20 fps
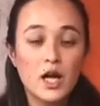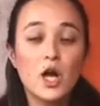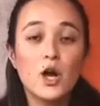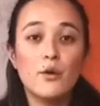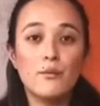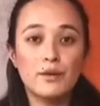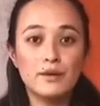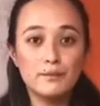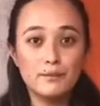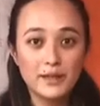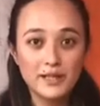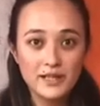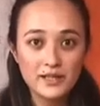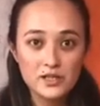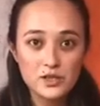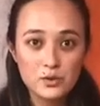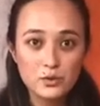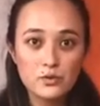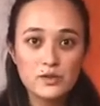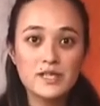When baking
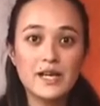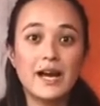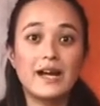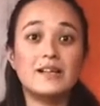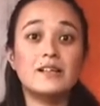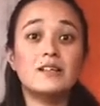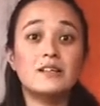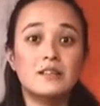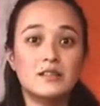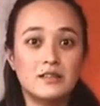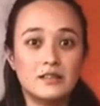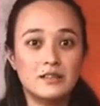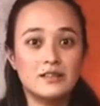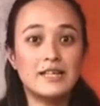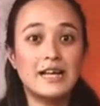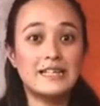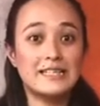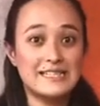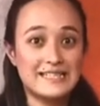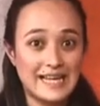soda and curd,
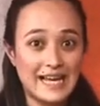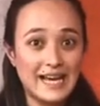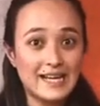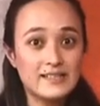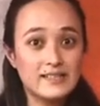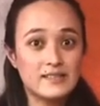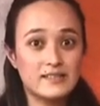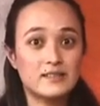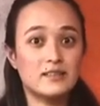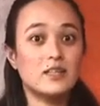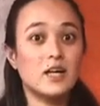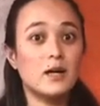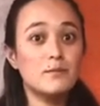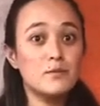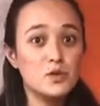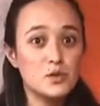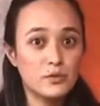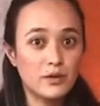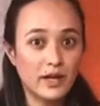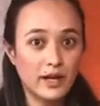that is acid, comes
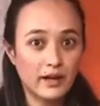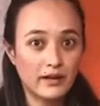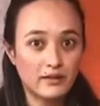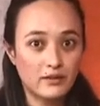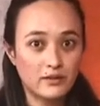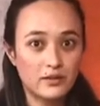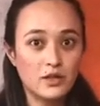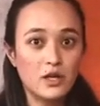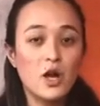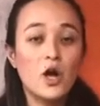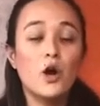together,